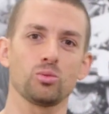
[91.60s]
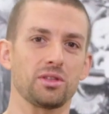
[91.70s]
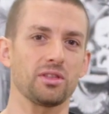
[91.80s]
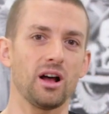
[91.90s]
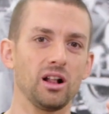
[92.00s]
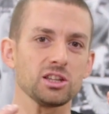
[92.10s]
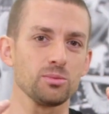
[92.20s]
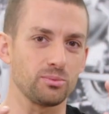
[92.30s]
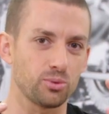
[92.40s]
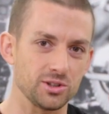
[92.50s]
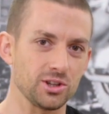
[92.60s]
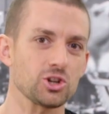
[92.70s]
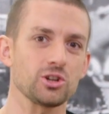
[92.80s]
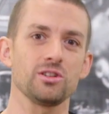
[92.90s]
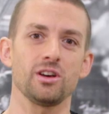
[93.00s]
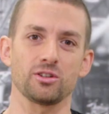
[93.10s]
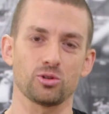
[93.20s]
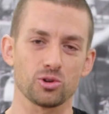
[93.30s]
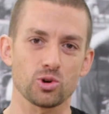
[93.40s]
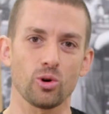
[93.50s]
with ultimate precision and
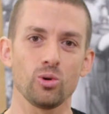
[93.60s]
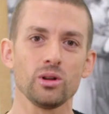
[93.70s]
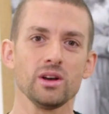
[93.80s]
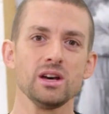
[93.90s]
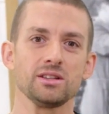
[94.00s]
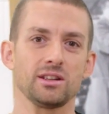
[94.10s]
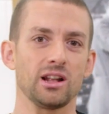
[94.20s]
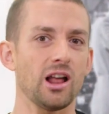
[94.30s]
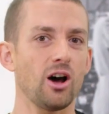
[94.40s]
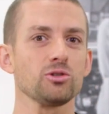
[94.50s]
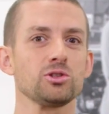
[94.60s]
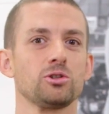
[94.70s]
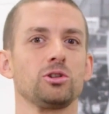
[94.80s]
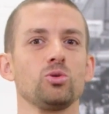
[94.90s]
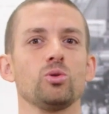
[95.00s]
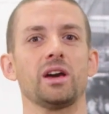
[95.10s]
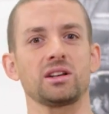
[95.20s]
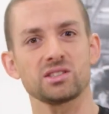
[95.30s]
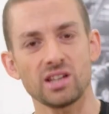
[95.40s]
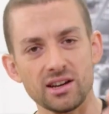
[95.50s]
control that allows you to do
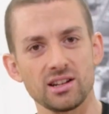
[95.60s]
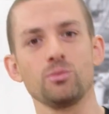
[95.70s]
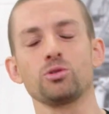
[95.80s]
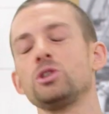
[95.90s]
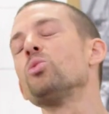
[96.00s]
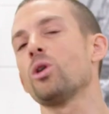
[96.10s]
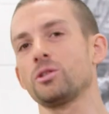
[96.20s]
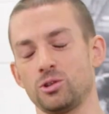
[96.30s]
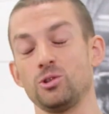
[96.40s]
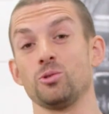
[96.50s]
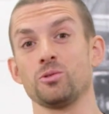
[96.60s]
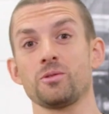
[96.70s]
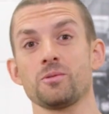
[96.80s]
exactly what you want to do.